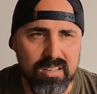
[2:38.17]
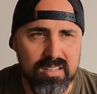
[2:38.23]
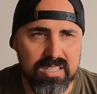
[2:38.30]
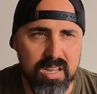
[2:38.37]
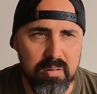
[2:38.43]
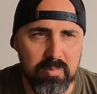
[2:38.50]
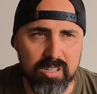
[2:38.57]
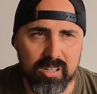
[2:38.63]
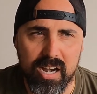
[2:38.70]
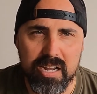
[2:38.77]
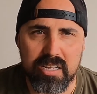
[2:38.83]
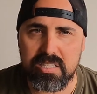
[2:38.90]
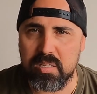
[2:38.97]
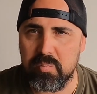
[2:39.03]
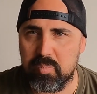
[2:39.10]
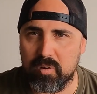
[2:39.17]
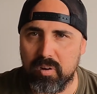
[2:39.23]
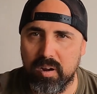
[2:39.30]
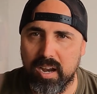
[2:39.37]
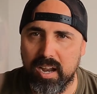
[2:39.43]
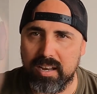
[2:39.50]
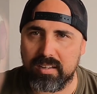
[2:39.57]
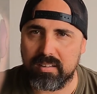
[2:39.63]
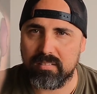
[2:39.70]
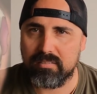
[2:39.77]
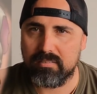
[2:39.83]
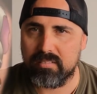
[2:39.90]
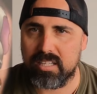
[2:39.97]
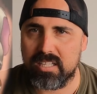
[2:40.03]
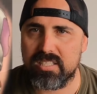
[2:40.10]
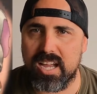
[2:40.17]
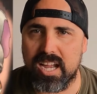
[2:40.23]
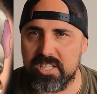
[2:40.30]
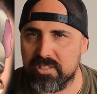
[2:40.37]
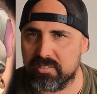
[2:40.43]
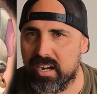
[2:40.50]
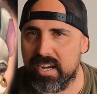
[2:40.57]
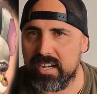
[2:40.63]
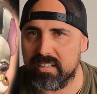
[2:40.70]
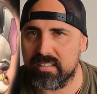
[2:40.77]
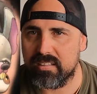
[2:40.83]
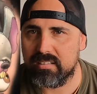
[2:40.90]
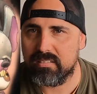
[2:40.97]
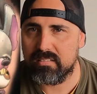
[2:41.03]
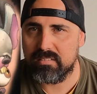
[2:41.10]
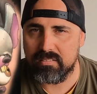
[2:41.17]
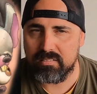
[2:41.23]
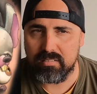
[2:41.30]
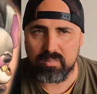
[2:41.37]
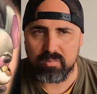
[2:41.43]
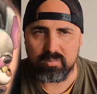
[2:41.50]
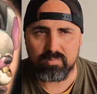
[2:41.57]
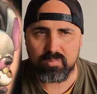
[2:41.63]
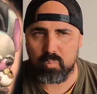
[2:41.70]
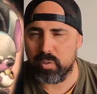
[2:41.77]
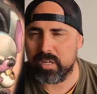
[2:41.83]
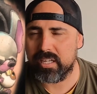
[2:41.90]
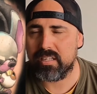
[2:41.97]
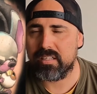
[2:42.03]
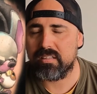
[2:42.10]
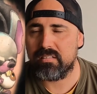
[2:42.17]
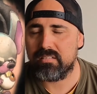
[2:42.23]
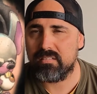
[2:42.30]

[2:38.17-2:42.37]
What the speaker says: something crazy, bright, exaggerated, weird.